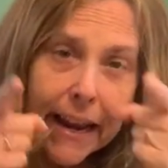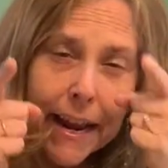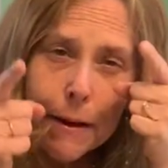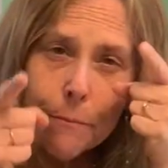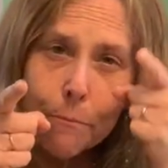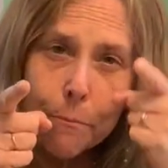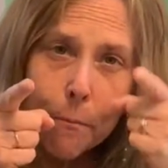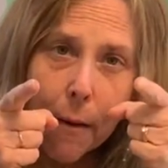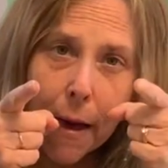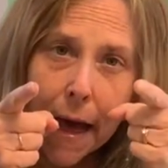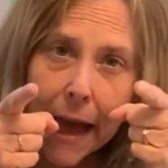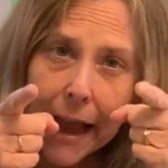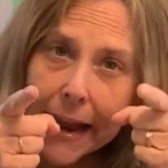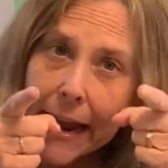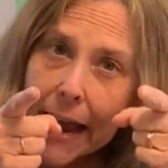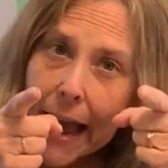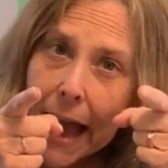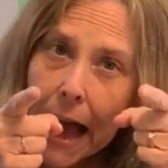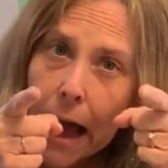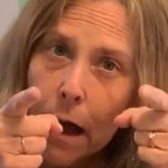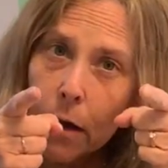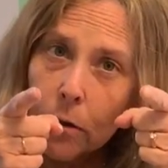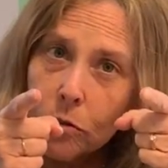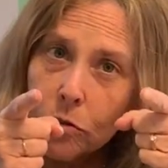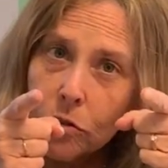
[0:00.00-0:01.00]
in my
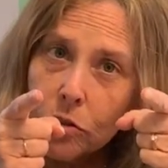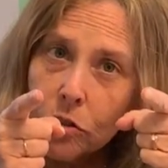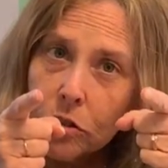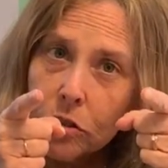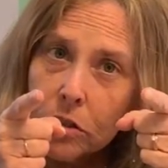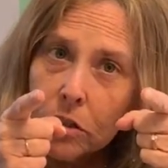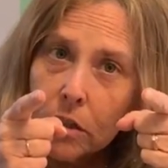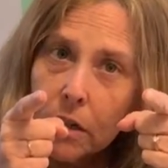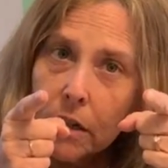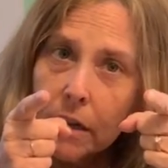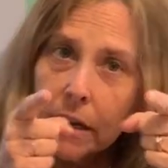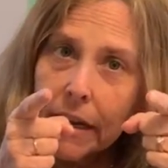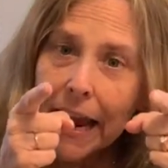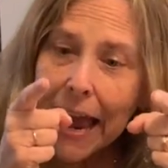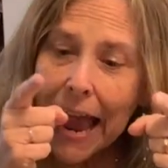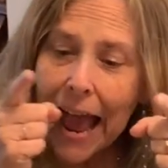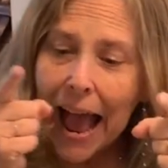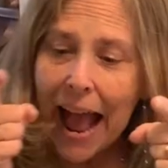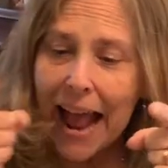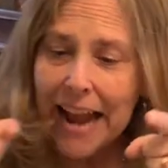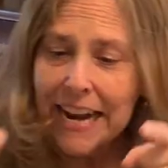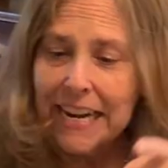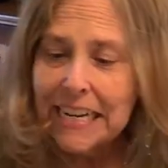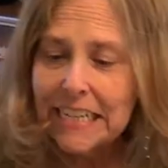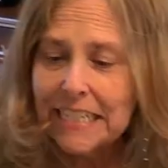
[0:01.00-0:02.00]
house
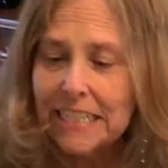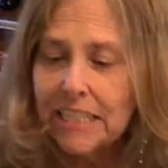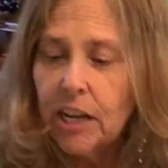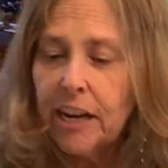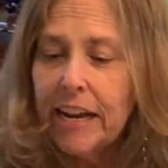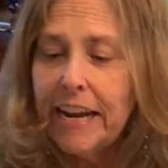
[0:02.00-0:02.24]
and it's